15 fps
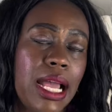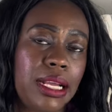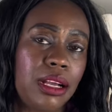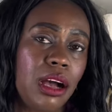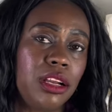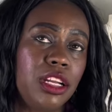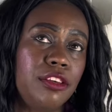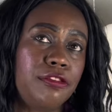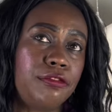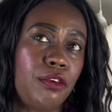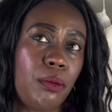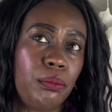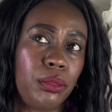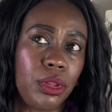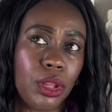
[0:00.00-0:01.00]
I got it
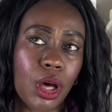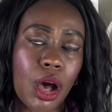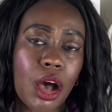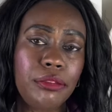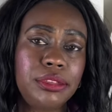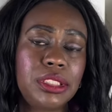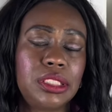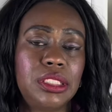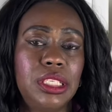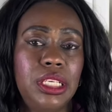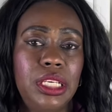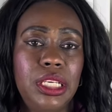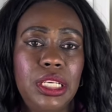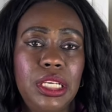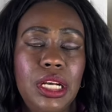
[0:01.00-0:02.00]
from Loft
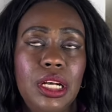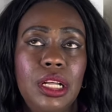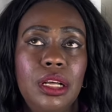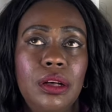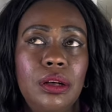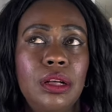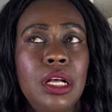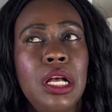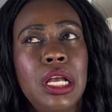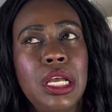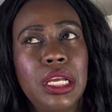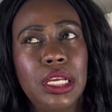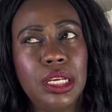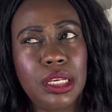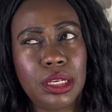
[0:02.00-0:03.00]
a
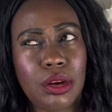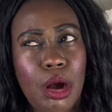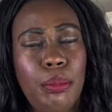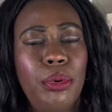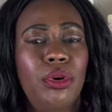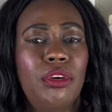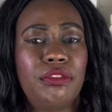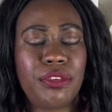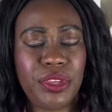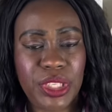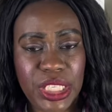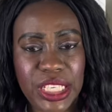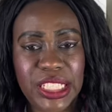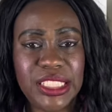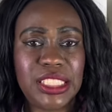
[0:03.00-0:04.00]
couple of
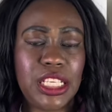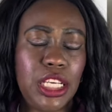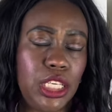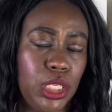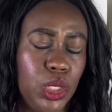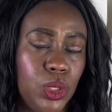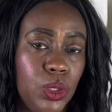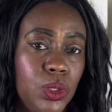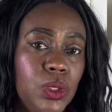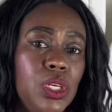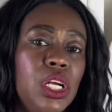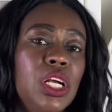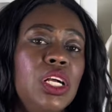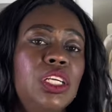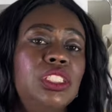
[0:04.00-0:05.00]
years ago.
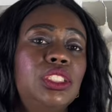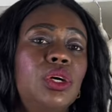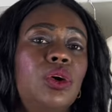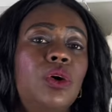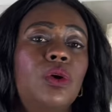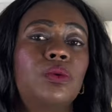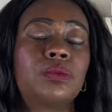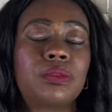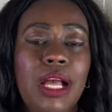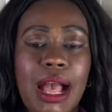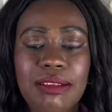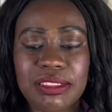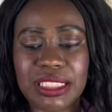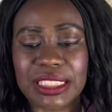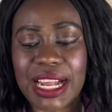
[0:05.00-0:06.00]
So
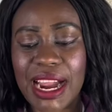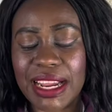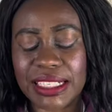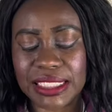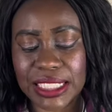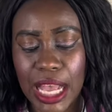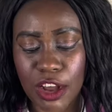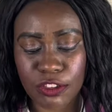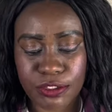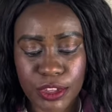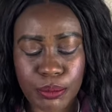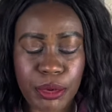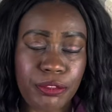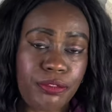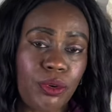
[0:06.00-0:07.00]
I've styled this
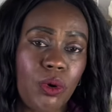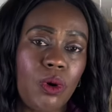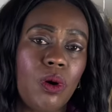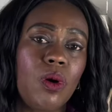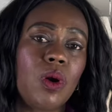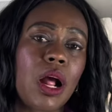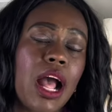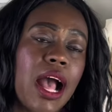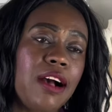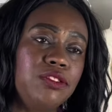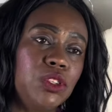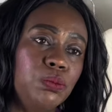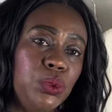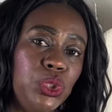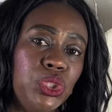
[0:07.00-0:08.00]
outfit before. I have
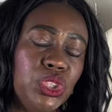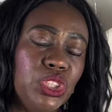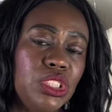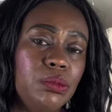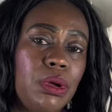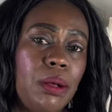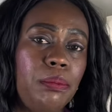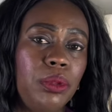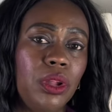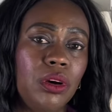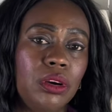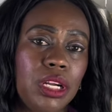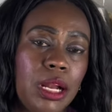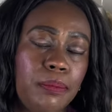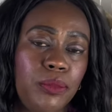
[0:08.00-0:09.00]
some pictures on my
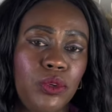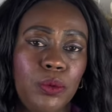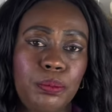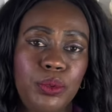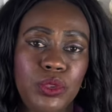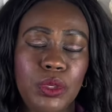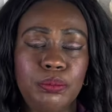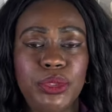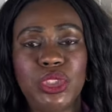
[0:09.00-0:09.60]
blog, and I'm going to put some